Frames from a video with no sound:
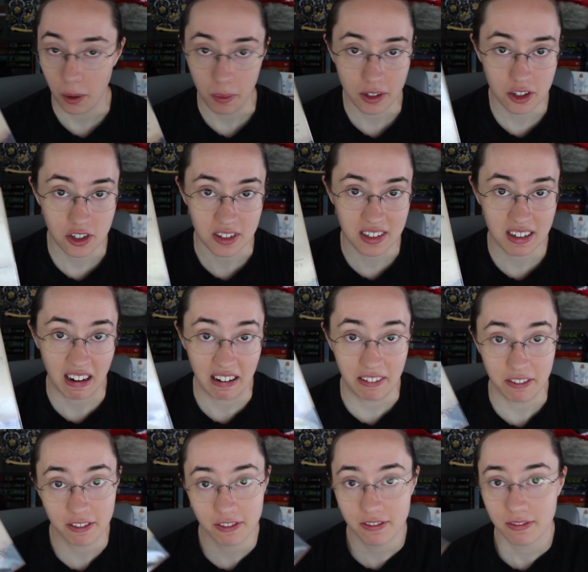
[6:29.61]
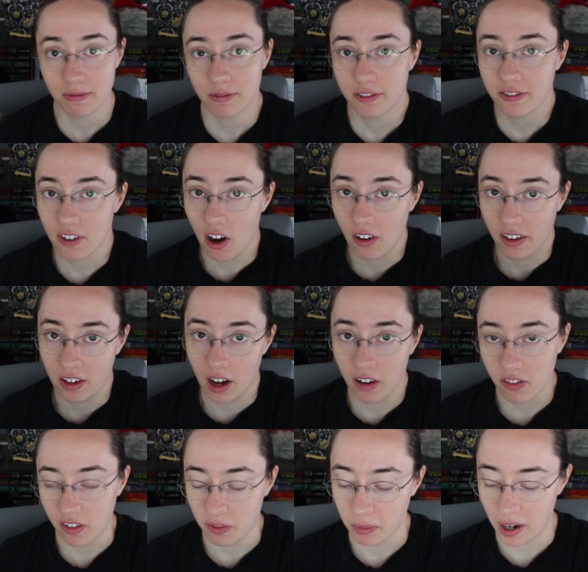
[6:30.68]
It's just kind of fallen
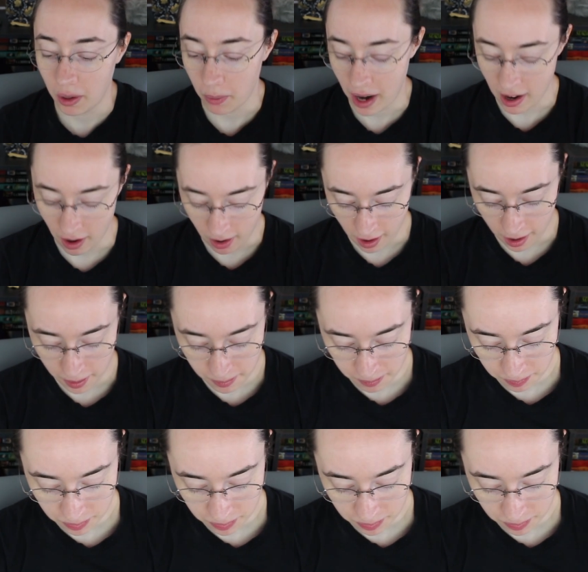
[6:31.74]
off of my radar.